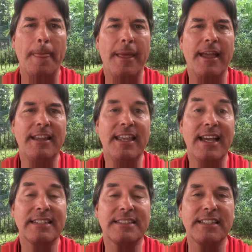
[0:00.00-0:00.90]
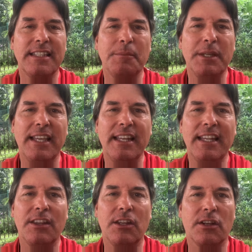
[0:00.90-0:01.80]
And yes, in the
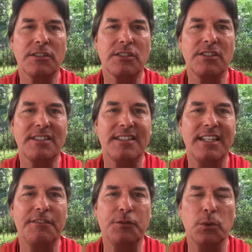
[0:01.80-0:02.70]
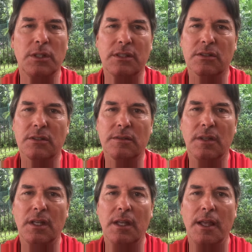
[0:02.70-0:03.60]
beginning, the narcissist did fool us.
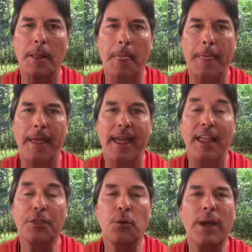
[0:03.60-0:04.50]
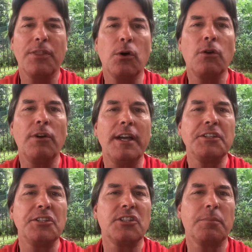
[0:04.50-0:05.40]
And throughout the whole
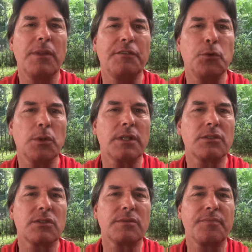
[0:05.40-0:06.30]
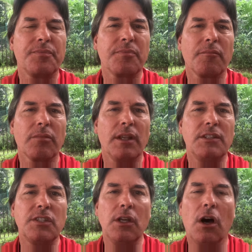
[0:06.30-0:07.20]
relationship, they fooled us. You
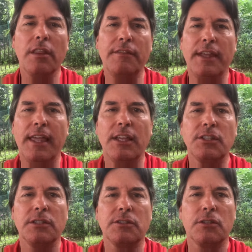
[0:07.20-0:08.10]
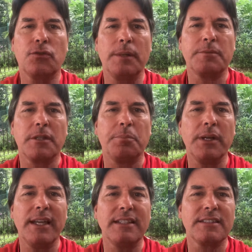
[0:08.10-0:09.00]
see, all the vacations, the trips, the
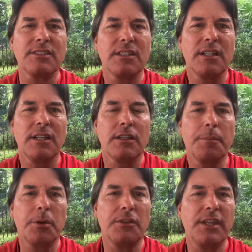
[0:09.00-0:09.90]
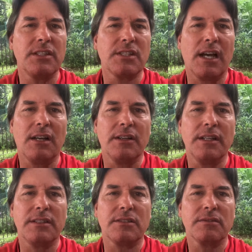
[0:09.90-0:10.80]
plans, the birthdays, the
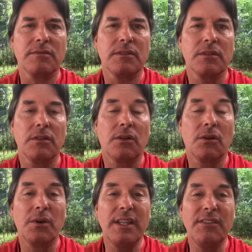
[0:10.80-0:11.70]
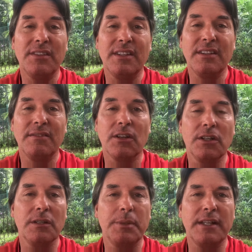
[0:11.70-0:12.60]
holidays, or even the
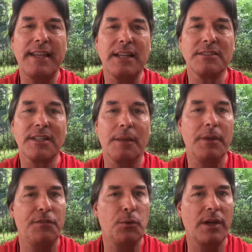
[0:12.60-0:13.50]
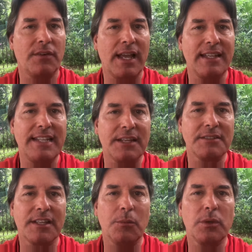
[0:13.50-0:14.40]
little bit of downtime if you ever had
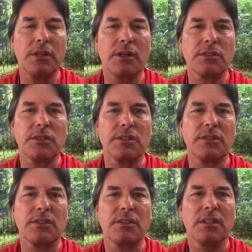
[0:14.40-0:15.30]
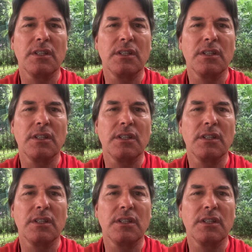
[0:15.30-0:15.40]
downtime with a narcissist.